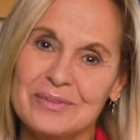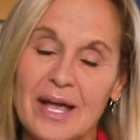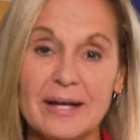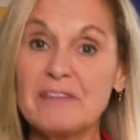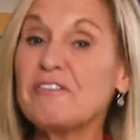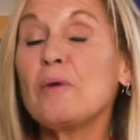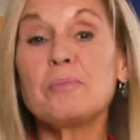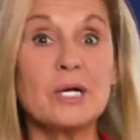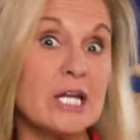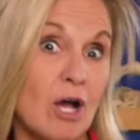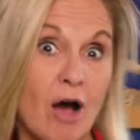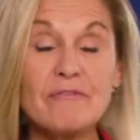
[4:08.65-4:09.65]
And I felt
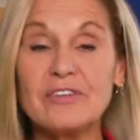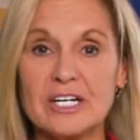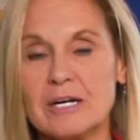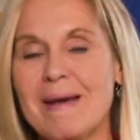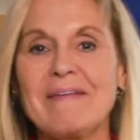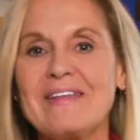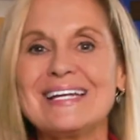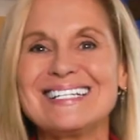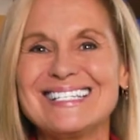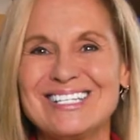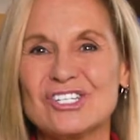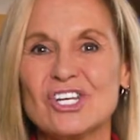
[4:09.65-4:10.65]
pretty confident about that
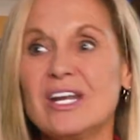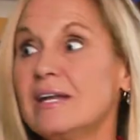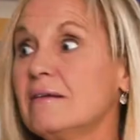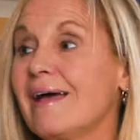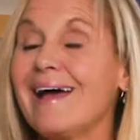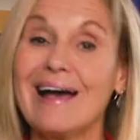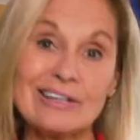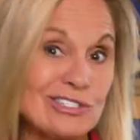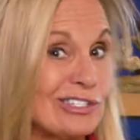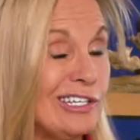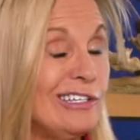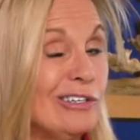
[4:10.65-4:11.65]
decision, and
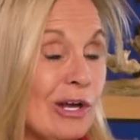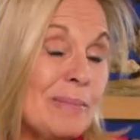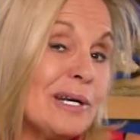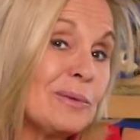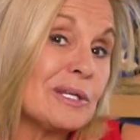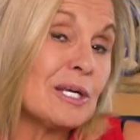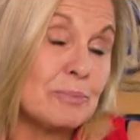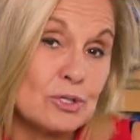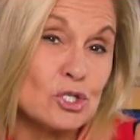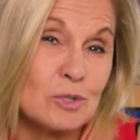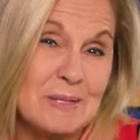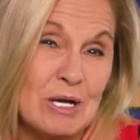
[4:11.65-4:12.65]
actually nobody really
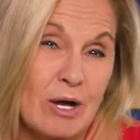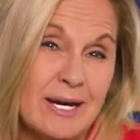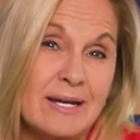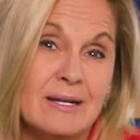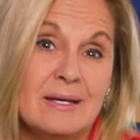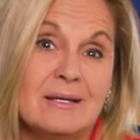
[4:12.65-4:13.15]
pushed me on it